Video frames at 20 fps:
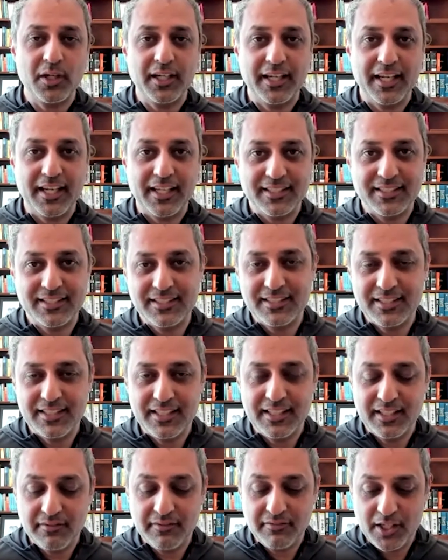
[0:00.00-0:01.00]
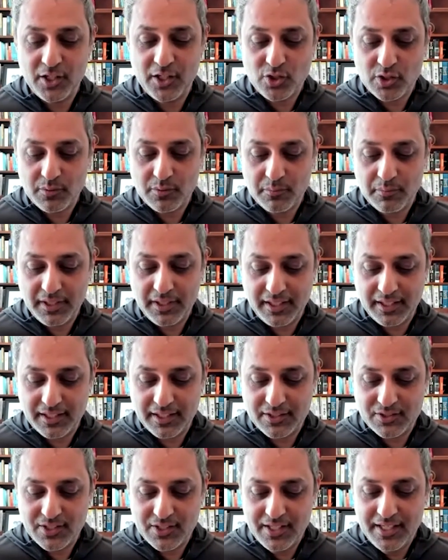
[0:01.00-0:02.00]
against innovation
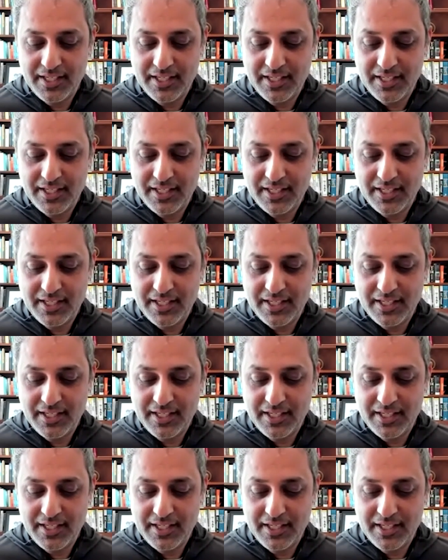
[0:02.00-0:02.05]
because